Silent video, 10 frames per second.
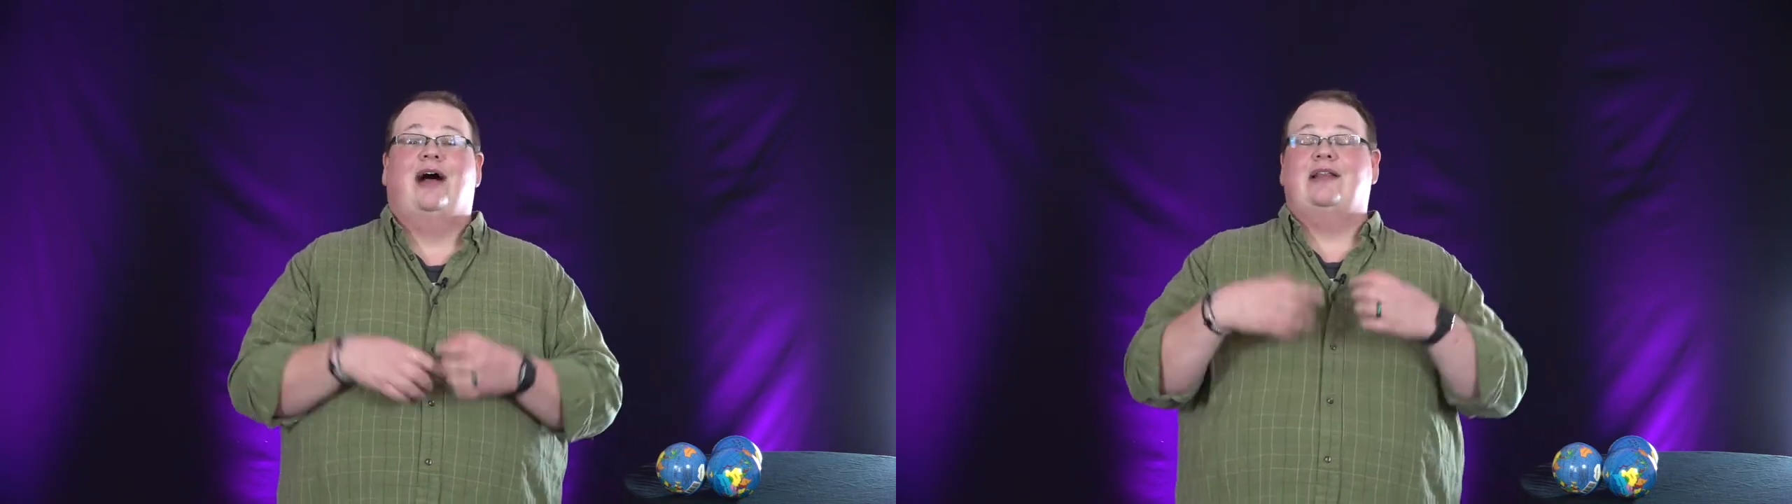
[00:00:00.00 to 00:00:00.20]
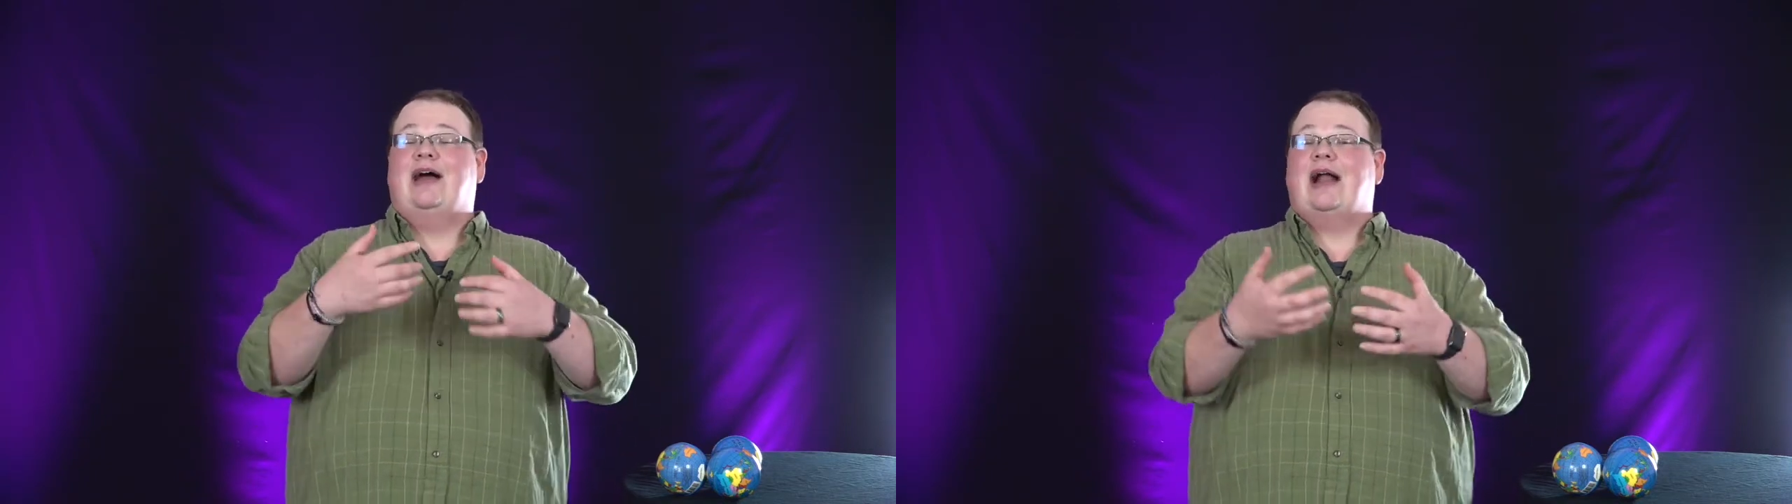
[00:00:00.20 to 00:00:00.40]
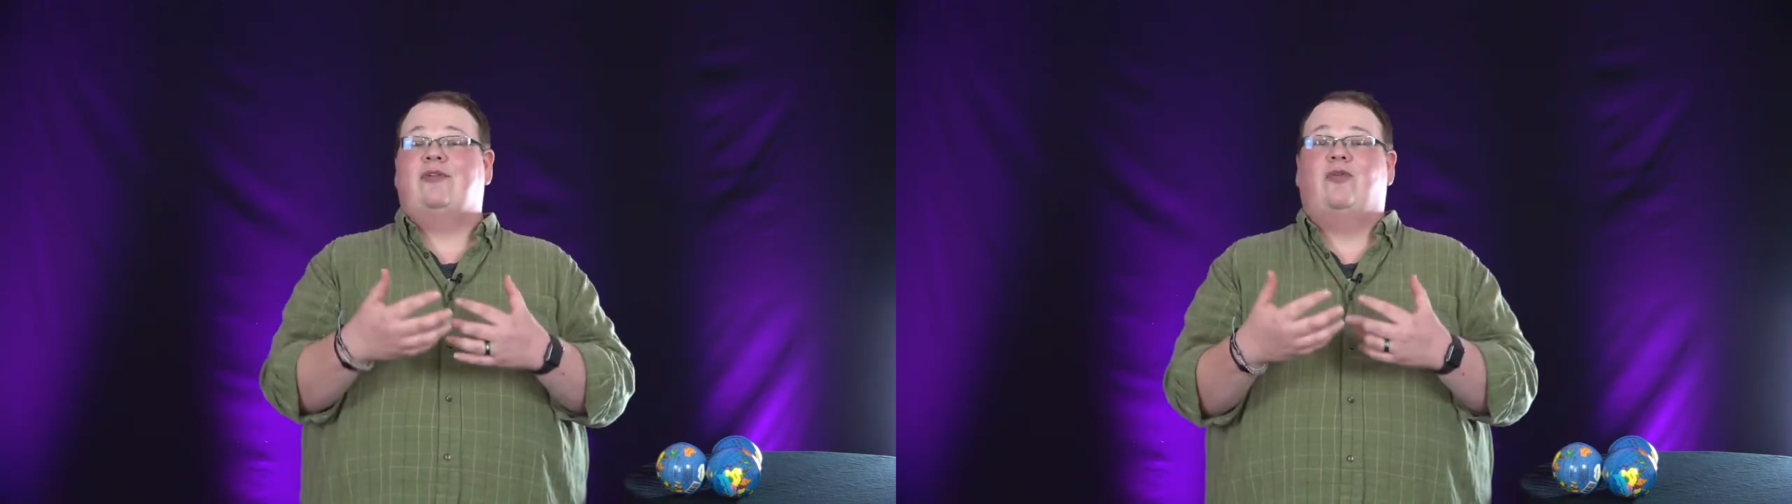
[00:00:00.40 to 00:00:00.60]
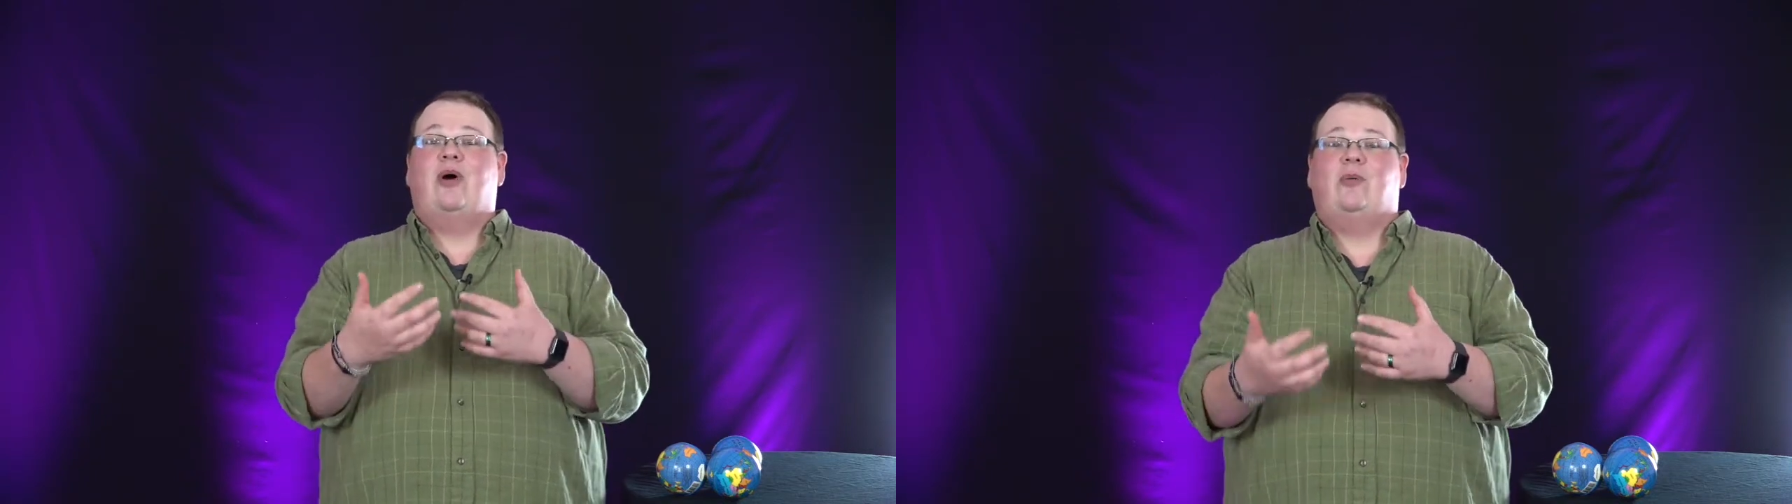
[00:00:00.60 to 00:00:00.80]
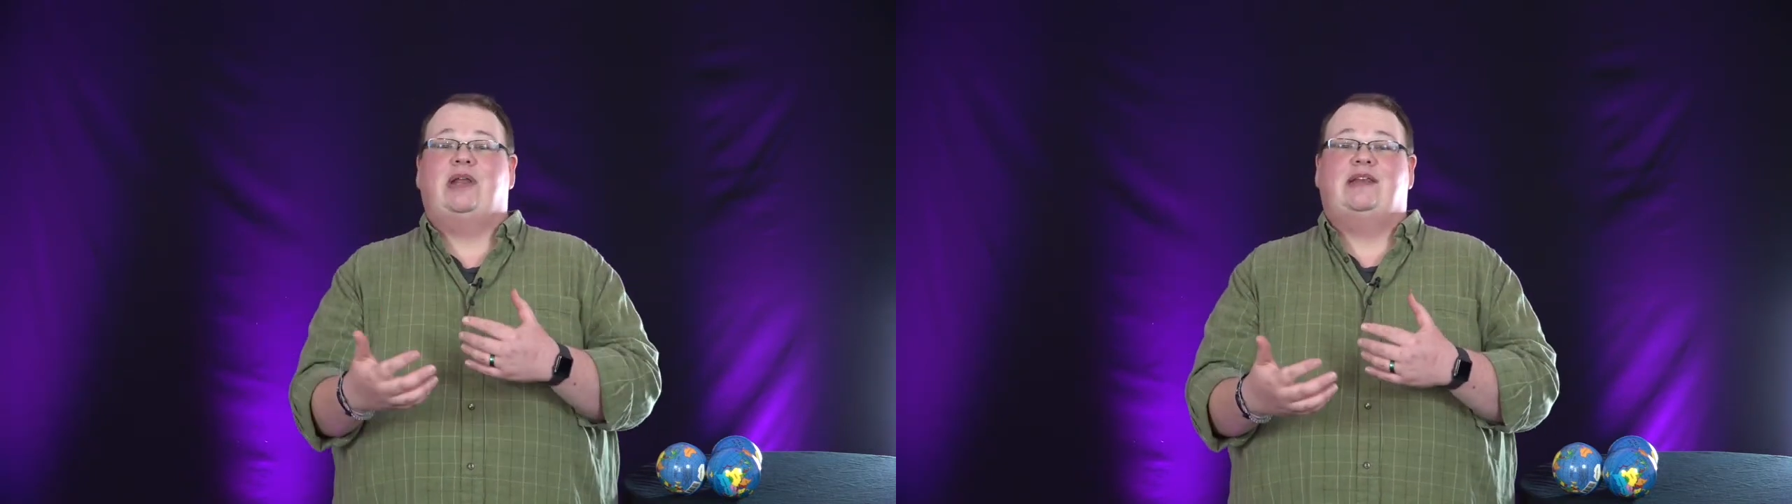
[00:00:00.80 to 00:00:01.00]
A lot of
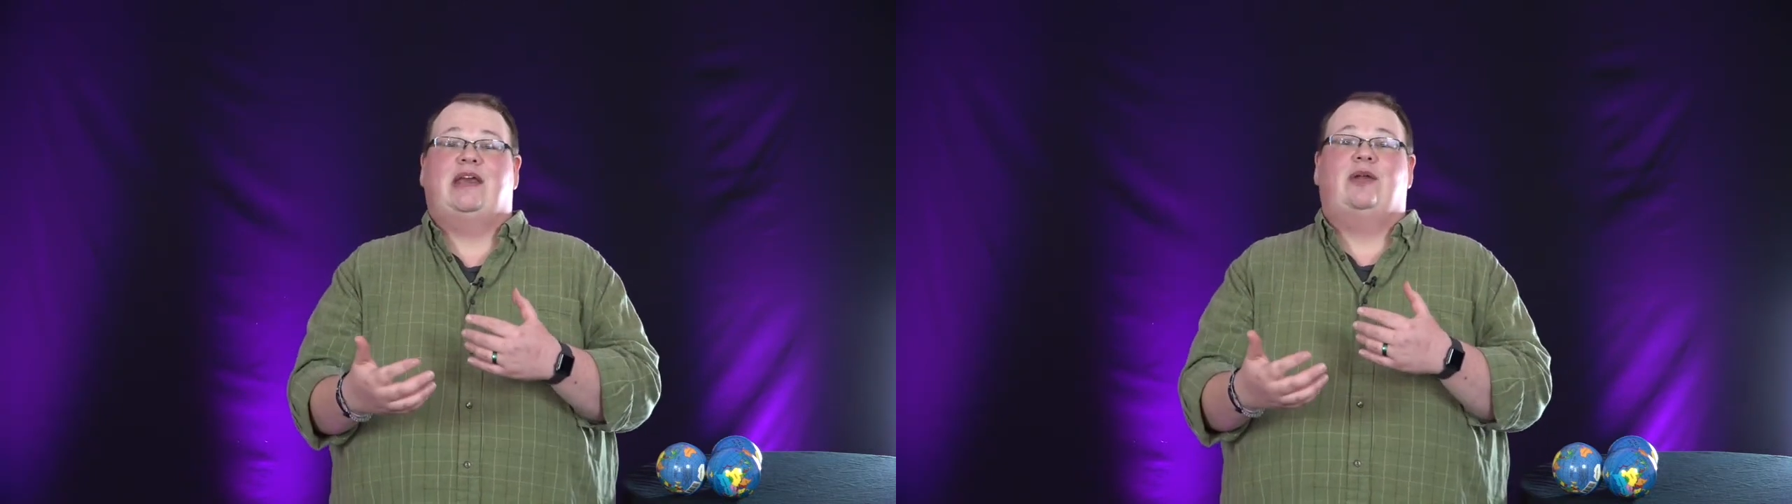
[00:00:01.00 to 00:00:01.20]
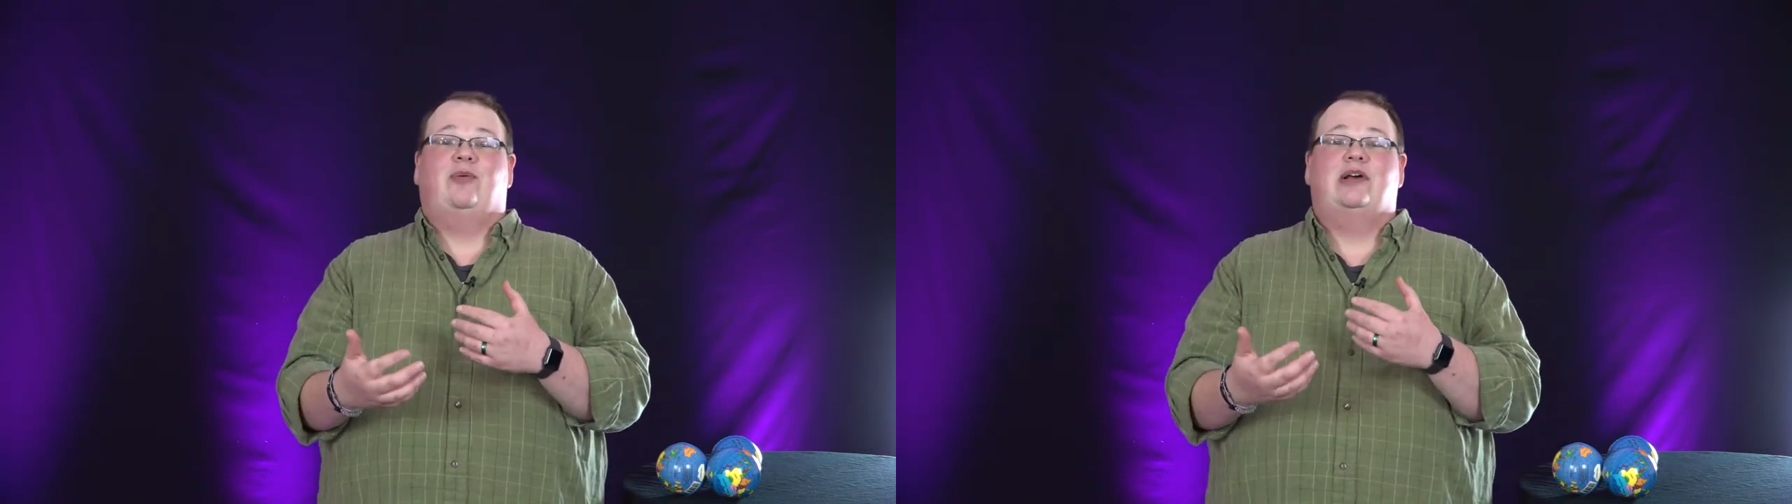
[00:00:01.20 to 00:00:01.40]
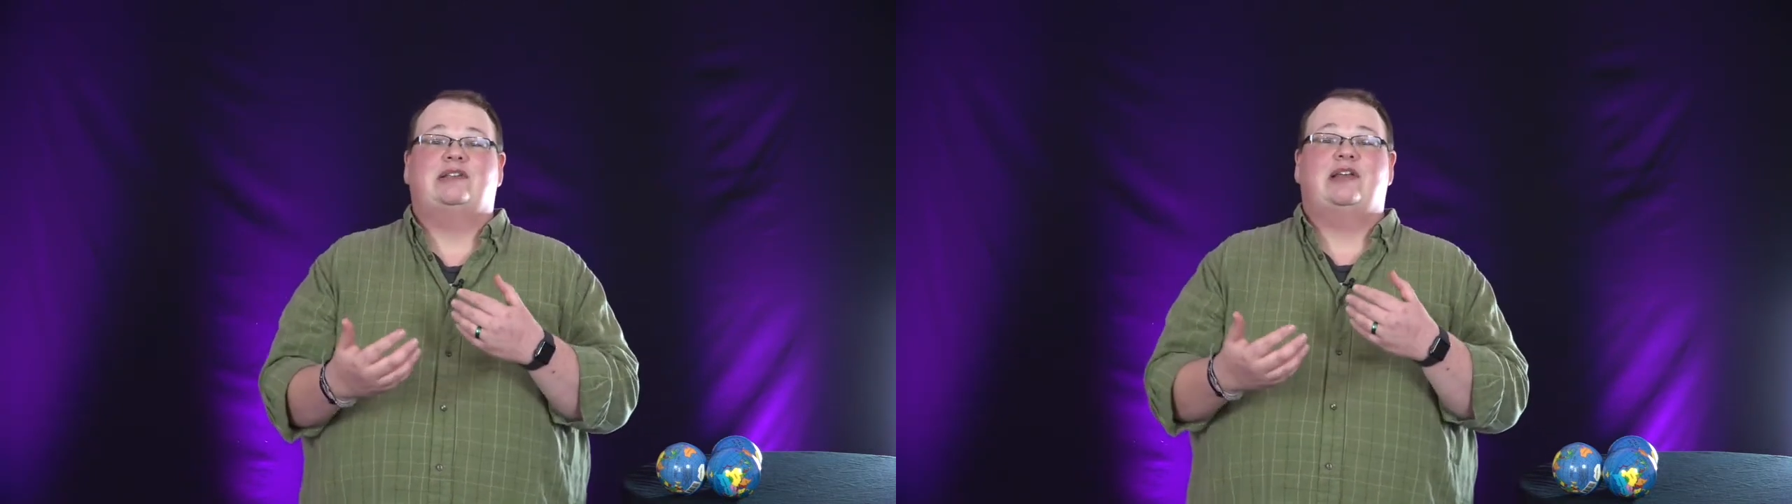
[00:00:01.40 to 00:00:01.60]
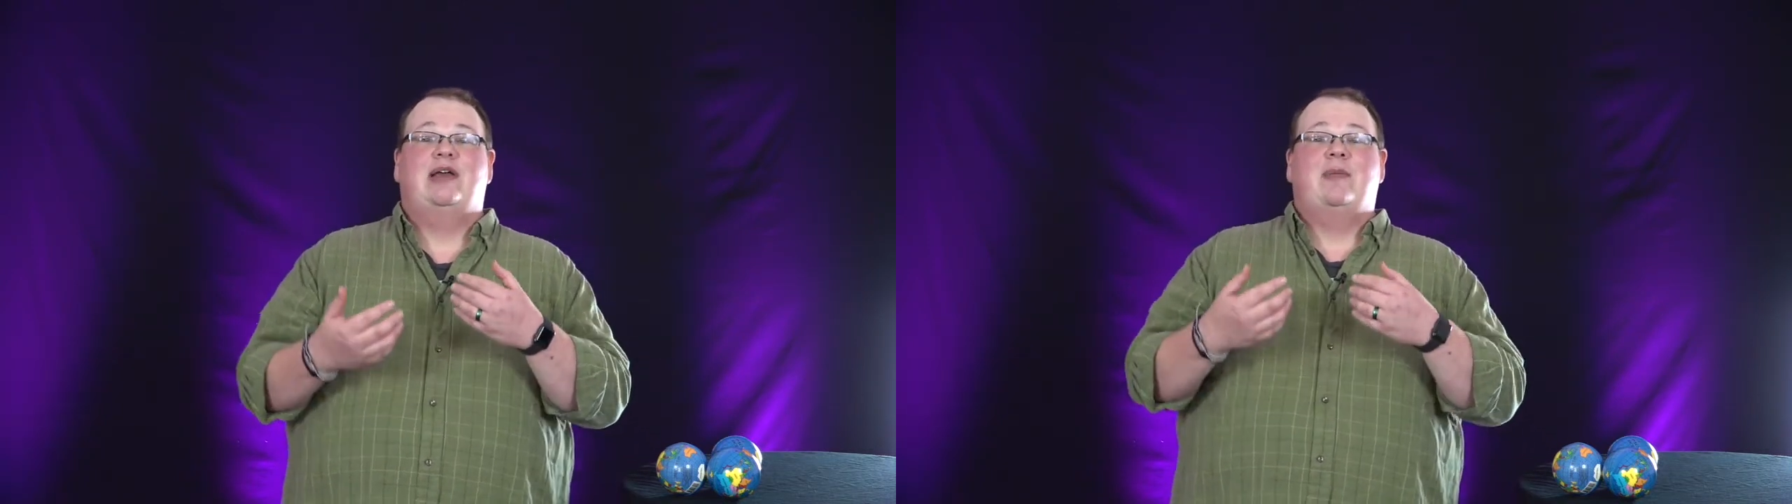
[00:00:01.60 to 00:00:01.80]
what we did was